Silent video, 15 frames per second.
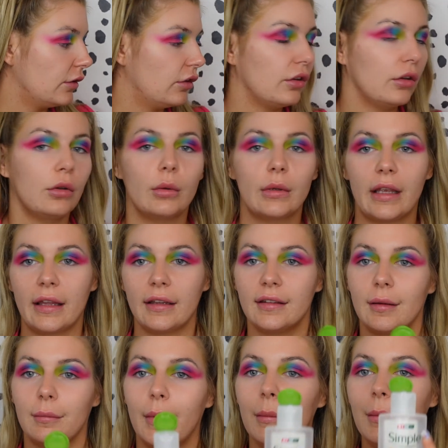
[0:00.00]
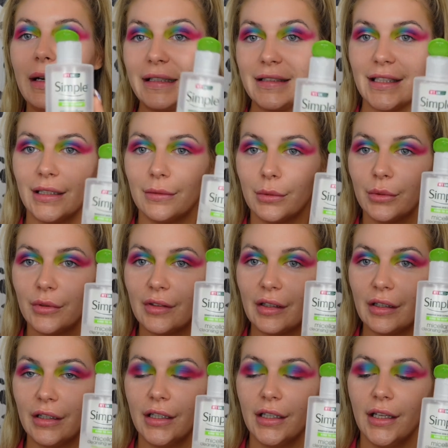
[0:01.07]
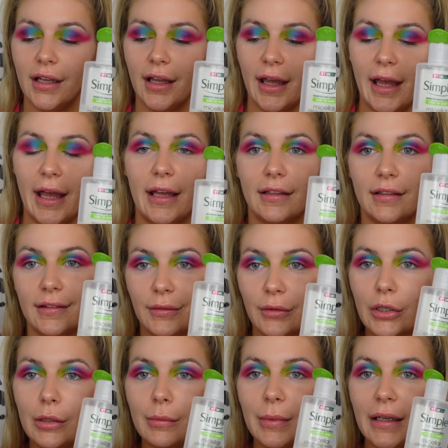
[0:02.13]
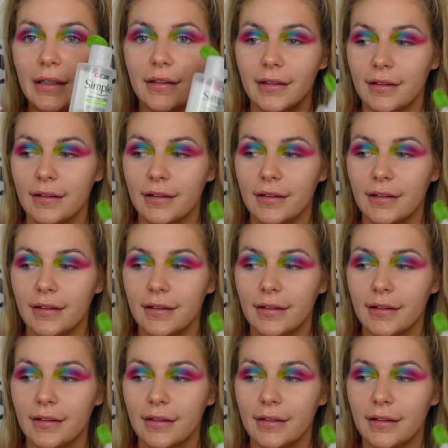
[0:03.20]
to get some micellar water and some cotton buds.